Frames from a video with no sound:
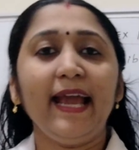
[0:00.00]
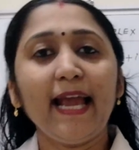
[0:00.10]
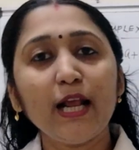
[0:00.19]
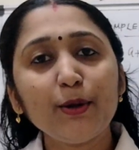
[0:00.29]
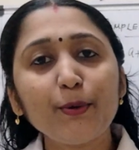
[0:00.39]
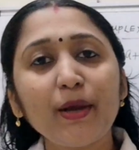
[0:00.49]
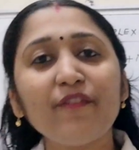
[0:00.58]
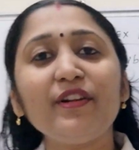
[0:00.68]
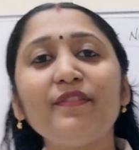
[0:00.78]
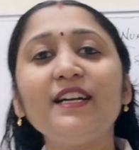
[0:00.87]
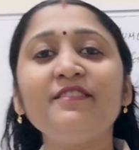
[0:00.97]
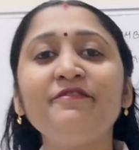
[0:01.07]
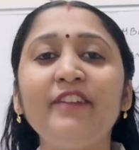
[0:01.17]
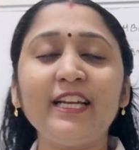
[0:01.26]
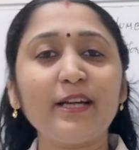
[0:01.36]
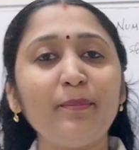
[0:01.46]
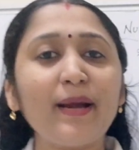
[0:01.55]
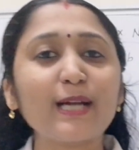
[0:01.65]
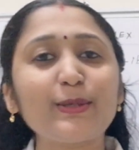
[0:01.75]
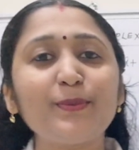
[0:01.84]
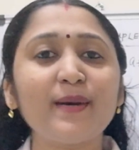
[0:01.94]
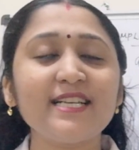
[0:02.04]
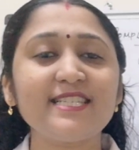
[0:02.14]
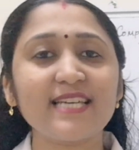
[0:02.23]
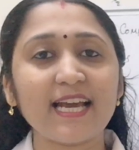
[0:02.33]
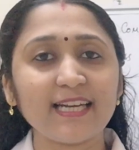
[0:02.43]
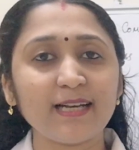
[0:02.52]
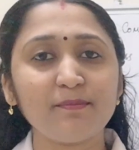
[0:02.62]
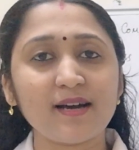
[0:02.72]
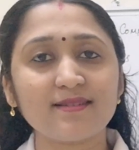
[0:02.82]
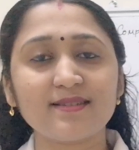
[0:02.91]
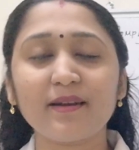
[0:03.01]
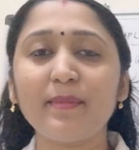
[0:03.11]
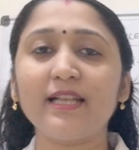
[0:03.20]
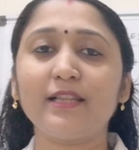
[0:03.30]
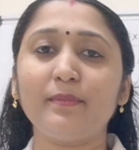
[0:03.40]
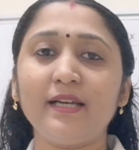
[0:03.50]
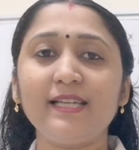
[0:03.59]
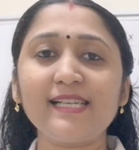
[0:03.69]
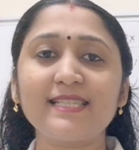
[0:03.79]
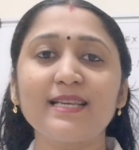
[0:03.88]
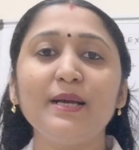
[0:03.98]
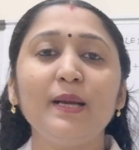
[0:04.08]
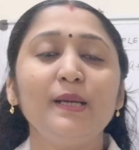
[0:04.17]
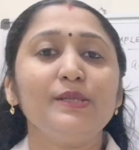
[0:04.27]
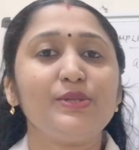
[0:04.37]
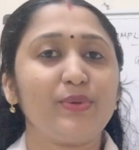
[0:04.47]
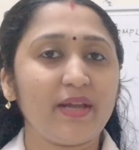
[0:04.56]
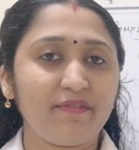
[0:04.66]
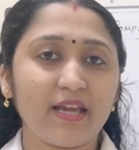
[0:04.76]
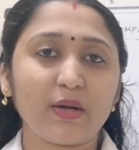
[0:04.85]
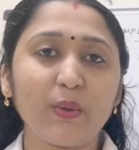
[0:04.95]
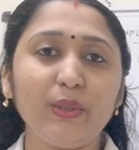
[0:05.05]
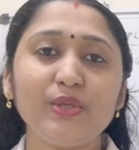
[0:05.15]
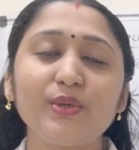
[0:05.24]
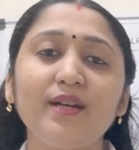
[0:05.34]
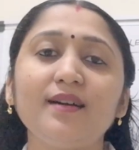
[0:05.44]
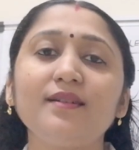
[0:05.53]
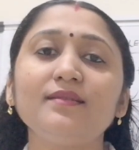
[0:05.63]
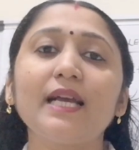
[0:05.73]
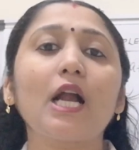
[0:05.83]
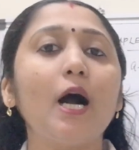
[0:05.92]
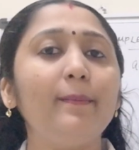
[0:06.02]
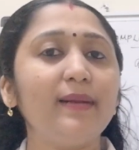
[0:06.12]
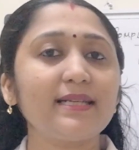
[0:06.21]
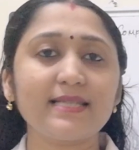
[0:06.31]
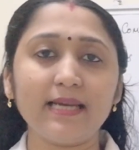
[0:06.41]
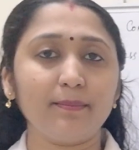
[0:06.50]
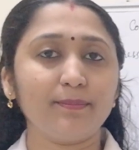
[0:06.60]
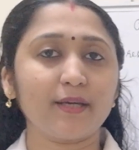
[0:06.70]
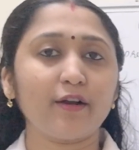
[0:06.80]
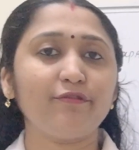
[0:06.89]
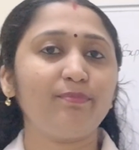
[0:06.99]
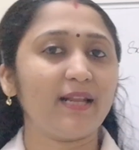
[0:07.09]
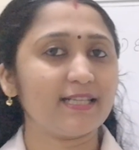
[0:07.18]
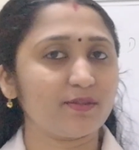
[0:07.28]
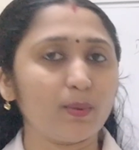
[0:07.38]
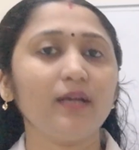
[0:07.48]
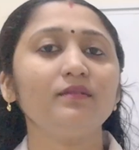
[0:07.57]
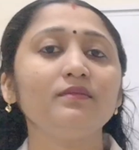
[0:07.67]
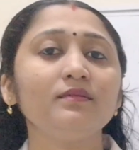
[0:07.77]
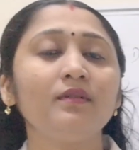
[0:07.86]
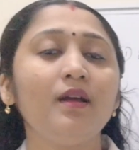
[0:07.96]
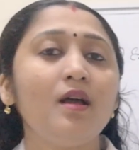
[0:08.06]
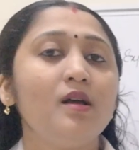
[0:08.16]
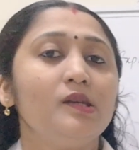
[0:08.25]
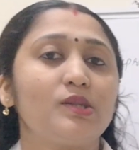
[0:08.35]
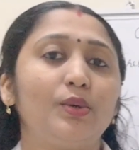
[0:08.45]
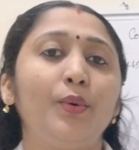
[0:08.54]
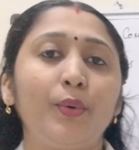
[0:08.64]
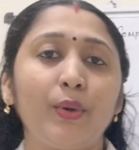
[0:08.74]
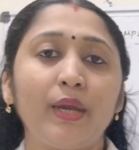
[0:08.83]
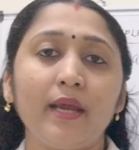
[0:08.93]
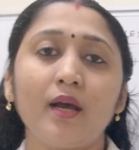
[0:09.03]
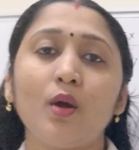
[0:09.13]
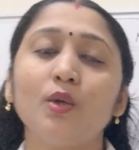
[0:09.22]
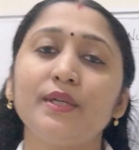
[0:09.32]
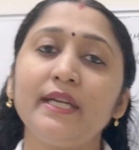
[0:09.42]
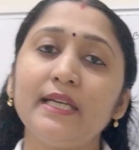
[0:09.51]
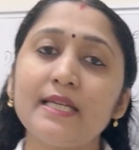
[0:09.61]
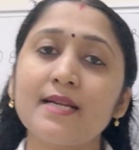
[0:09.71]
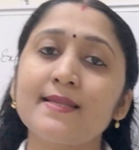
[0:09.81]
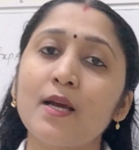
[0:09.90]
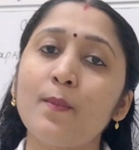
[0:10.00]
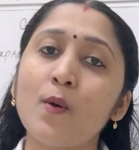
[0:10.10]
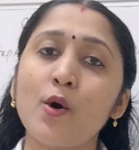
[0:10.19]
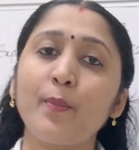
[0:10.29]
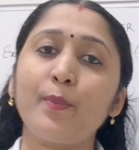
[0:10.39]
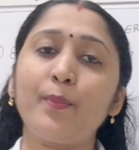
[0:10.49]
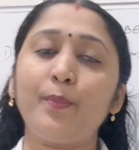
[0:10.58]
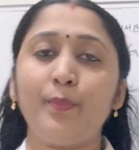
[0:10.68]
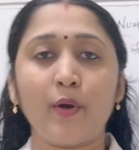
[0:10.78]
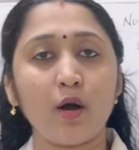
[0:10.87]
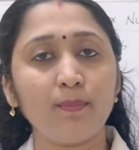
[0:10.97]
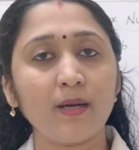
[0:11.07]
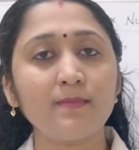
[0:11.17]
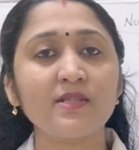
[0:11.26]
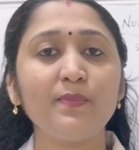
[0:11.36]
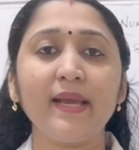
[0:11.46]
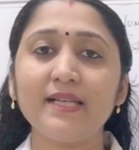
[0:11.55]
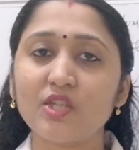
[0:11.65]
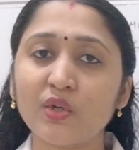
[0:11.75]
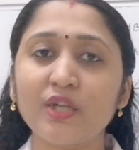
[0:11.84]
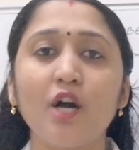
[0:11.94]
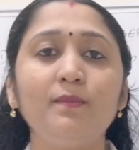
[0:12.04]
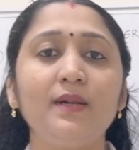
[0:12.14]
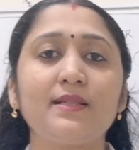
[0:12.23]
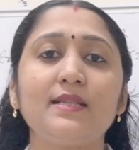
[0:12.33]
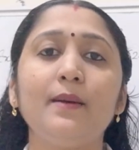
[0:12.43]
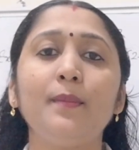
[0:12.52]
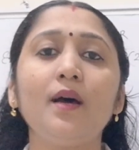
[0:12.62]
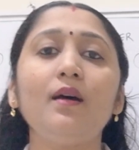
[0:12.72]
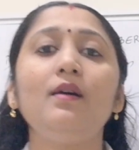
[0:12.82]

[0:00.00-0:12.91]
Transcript: Hello everyone, welcome back to my channel Master Mathematics. Today we are going to learn the complex number of plus one. So here already done some more problems based on complex number